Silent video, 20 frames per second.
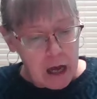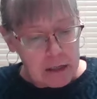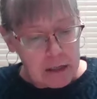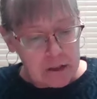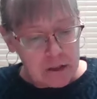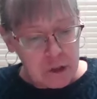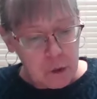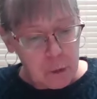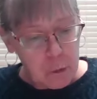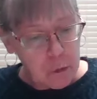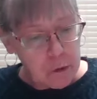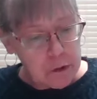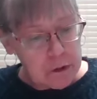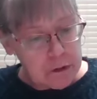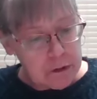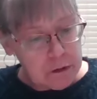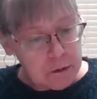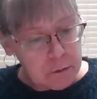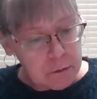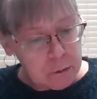So
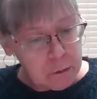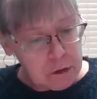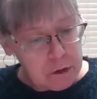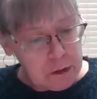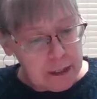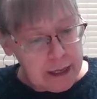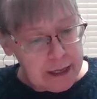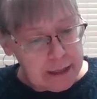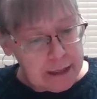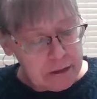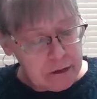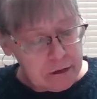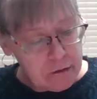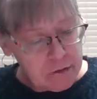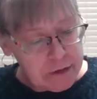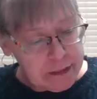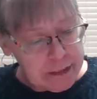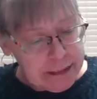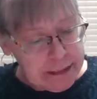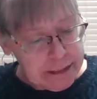we'll end the
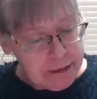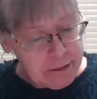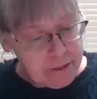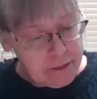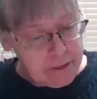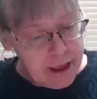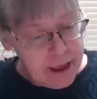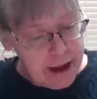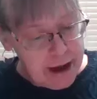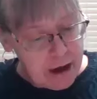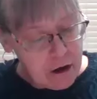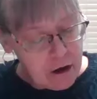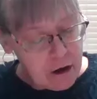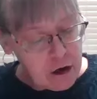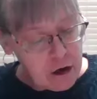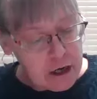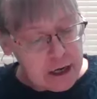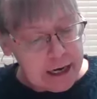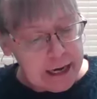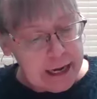reading
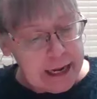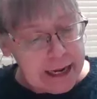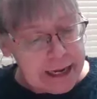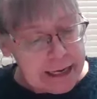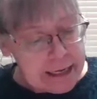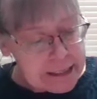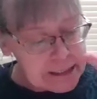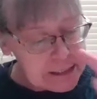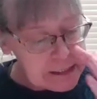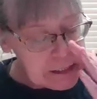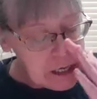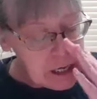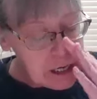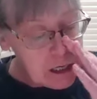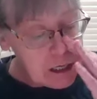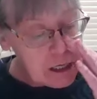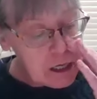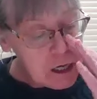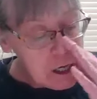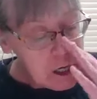there, and
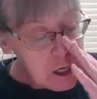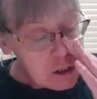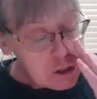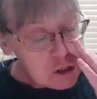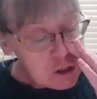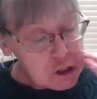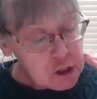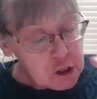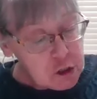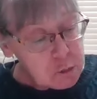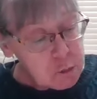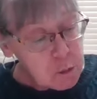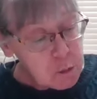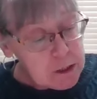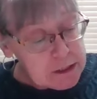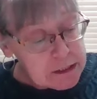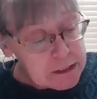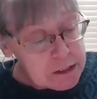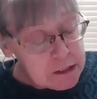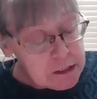just
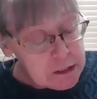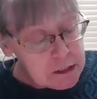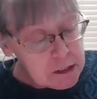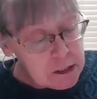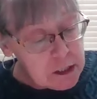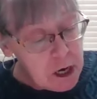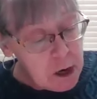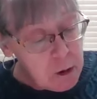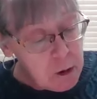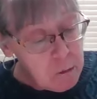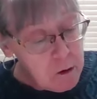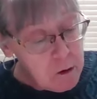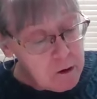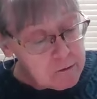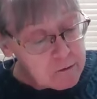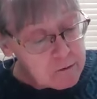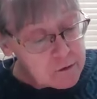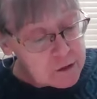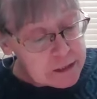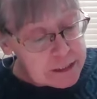wanted to go
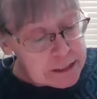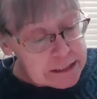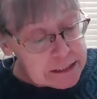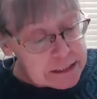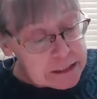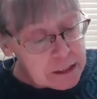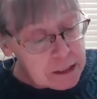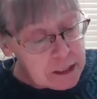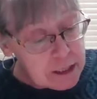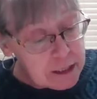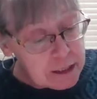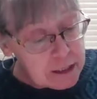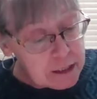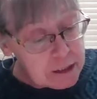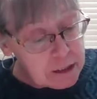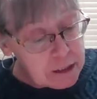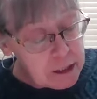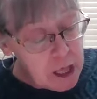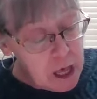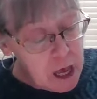over this a
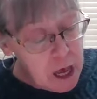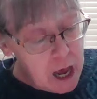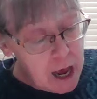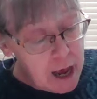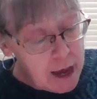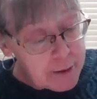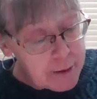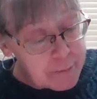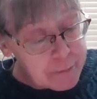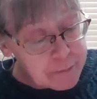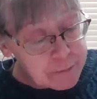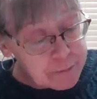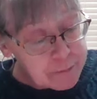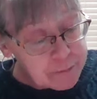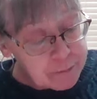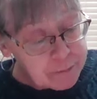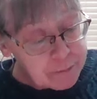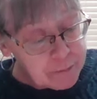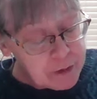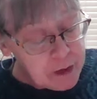little.
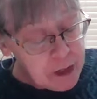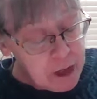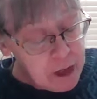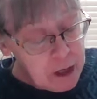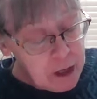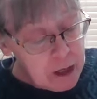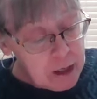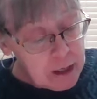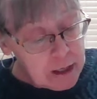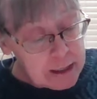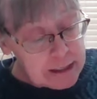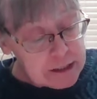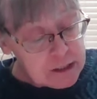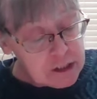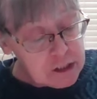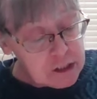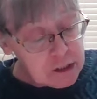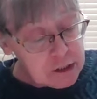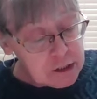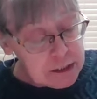
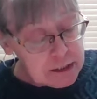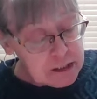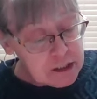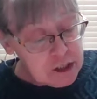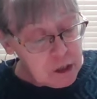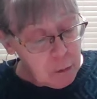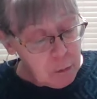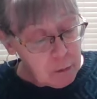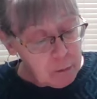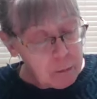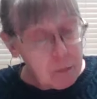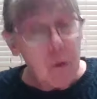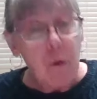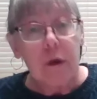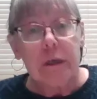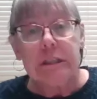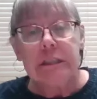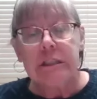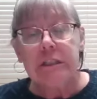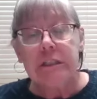It's so
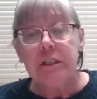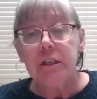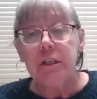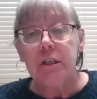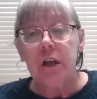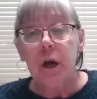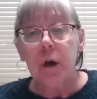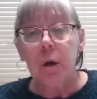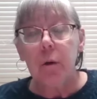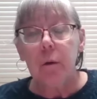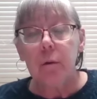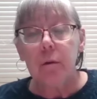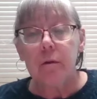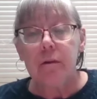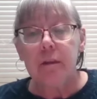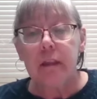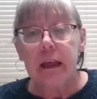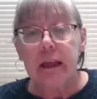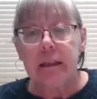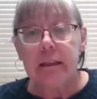important to know
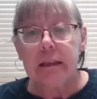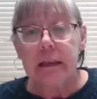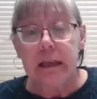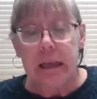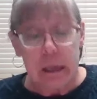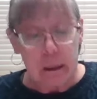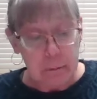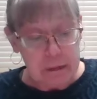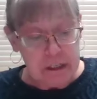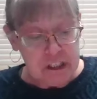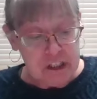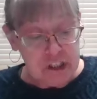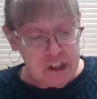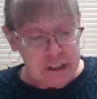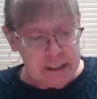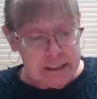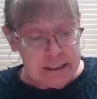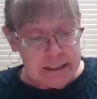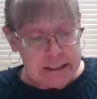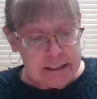that the
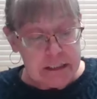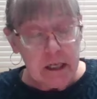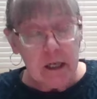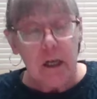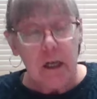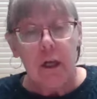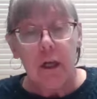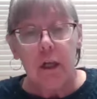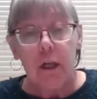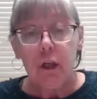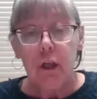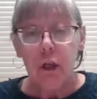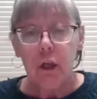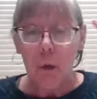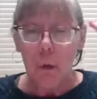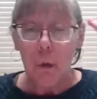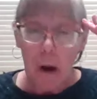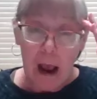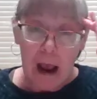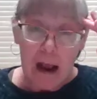images
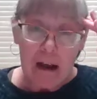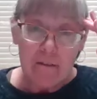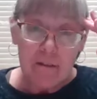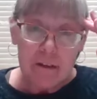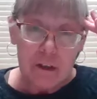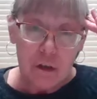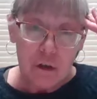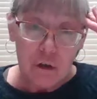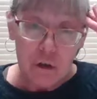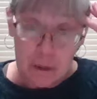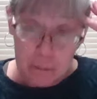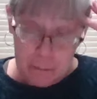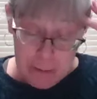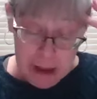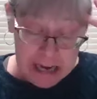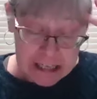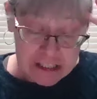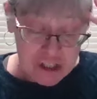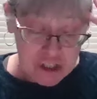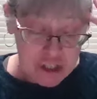you have in your
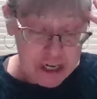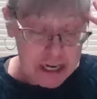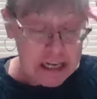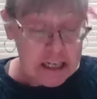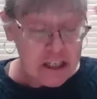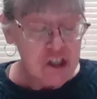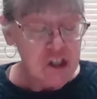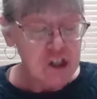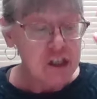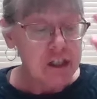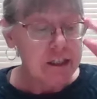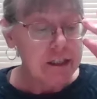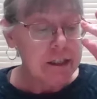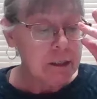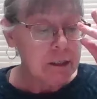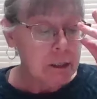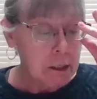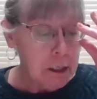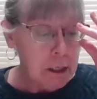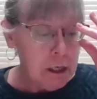
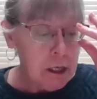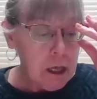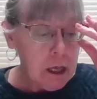imagination